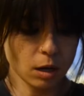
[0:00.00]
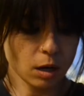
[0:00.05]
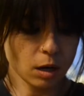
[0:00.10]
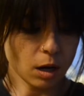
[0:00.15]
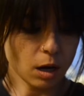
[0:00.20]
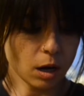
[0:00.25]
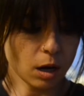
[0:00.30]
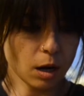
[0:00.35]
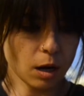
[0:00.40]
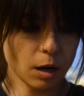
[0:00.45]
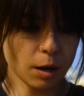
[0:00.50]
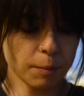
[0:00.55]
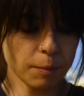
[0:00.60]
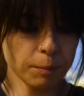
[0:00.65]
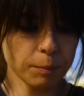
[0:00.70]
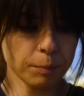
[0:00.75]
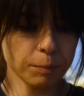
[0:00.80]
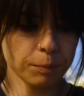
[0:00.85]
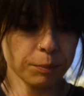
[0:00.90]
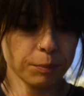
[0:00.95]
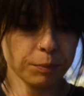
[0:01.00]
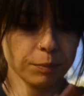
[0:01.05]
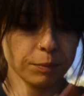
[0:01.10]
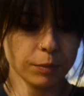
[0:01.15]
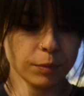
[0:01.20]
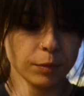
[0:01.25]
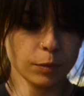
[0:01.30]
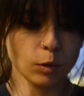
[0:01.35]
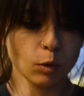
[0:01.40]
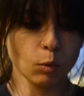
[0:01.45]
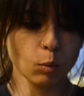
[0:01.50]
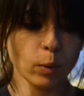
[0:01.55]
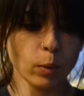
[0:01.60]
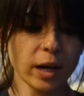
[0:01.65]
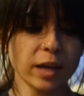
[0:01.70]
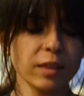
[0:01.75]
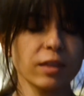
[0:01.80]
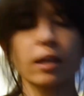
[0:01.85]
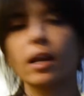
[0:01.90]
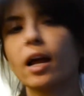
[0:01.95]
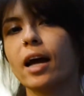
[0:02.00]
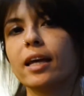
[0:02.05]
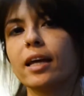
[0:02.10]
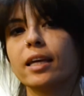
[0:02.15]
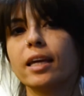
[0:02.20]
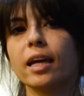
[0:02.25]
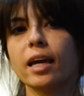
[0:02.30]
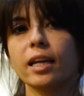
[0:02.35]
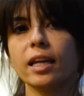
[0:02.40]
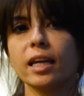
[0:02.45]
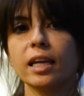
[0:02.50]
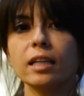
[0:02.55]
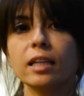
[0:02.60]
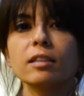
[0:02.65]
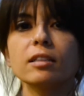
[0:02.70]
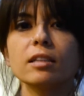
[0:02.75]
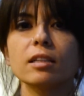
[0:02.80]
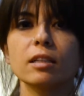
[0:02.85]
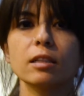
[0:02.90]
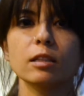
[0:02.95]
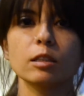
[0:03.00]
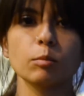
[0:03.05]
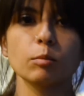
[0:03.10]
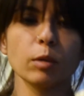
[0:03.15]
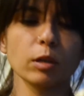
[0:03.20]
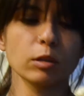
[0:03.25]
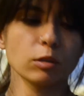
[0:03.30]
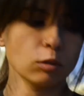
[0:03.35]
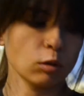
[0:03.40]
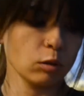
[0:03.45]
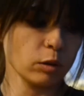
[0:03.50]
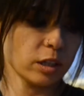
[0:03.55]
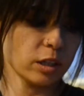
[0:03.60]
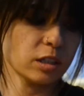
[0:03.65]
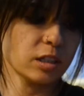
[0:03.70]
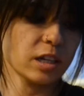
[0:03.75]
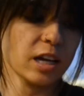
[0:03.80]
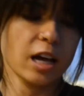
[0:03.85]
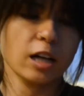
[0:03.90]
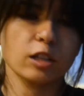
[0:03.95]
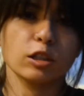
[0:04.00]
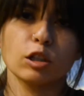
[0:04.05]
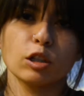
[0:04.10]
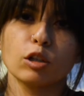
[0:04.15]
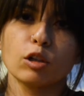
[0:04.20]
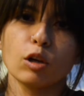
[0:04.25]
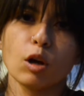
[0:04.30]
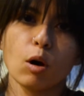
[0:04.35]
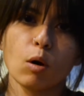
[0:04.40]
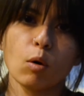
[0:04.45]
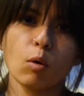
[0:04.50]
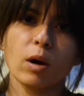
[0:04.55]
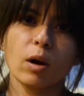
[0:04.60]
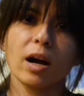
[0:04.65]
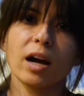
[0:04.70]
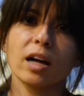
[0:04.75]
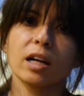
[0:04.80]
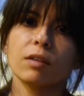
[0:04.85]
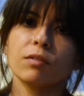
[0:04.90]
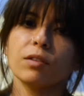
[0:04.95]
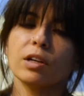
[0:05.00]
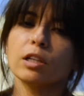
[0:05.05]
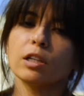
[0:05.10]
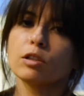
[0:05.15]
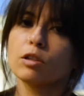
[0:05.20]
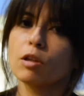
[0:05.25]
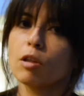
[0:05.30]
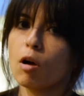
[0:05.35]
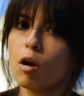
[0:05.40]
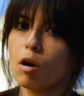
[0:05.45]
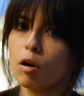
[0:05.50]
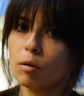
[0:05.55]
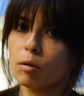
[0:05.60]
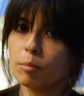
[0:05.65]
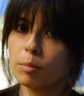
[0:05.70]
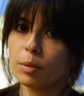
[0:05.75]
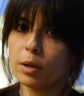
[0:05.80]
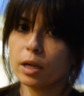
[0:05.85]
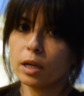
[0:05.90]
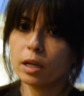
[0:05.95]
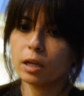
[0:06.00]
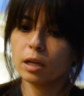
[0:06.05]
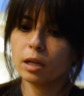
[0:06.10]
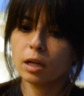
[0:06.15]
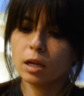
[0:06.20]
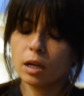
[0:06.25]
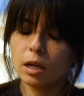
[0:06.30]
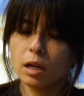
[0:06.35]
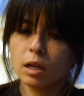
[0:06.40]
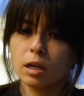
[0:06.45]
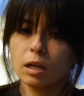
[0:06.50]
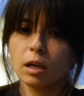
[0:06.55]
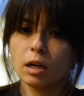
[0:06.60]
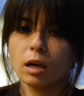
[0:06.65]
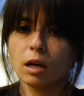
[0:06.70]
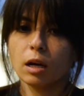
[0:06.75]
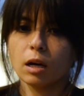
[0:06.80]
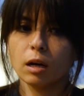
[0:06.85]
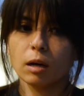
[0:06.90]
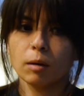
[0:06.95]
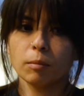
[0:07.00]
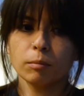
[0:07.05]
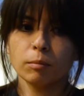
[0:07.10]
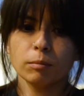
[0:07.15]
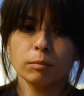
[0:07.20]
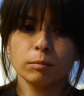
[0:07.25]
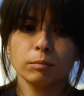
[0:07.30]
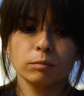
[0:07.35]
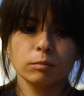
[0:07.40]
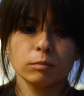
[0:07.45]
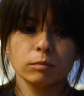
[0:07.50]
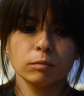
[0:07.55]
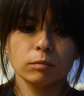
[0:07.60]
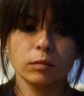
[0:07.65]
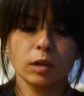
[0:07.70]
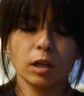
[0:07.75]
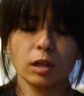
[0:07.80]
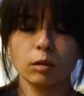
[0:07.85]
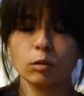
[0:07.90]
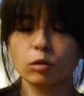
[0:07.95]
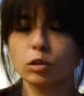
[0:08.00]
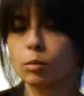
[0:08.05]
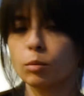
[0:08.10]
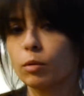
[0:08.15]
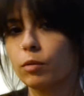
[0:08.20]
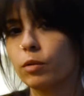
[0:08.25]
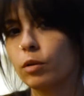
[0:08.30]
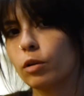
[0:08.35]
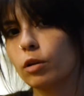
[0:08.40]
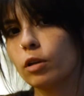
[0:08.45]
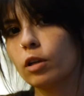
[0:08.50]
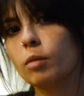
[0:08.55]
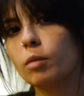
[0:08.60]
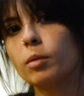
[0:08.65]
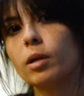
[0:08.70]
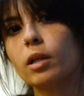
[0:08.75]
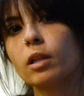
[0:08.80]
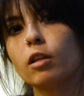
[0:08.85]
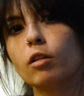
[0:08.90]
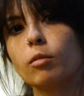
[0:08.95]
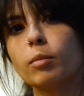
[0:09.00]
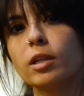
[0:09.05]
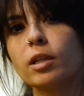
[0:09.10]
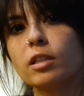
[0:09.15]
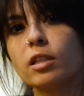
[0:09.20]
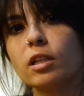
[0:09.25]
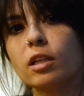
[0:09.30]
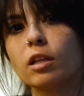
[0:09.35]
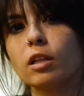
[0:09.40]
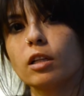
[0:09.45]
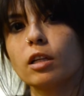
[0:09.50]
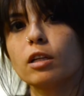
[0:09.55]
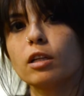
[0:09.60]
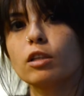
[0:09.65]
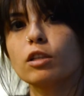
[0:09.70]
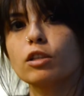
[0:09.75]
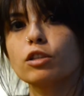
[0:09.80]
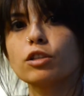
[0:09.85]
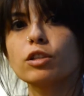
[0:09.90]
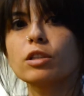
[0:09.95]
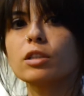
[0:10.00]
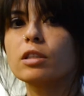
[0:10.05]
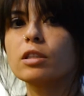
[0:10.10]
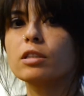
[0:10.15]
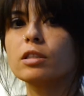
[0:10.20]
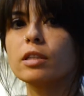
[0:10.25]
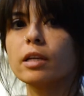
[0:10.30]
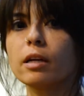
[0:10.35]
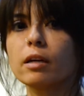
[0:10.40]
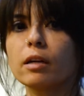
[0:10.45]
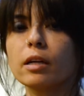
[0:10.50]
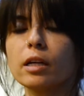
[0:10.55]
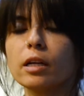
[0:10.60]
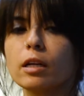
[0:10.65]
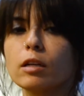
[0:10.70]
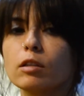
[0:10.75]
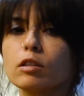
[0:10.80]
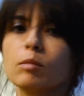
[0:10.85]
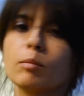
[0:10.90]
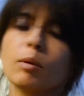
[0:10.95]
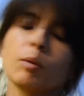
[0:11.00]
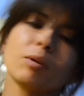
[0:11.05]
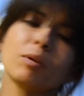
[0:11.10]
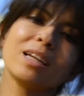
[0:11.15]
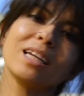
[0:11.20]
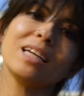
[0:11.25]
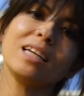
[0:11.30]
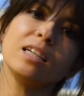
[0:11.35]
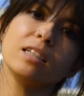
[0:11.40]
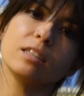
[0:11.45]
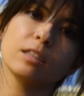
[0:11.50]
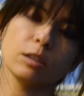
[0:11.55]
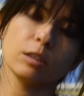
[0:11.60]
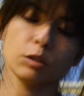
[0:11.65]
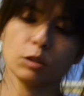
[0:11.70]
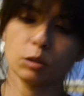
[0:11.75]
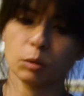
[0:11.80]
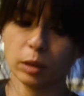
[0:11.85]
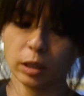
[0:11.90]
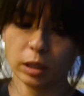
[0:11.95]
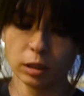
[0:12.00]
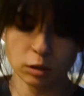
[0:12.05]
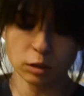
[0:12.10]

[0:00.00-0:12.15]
The way that I get into this muscle is to actually go kind of into the armpit. I know some of you are going to be a little bit ticklish in this area, so you might want to ease into it.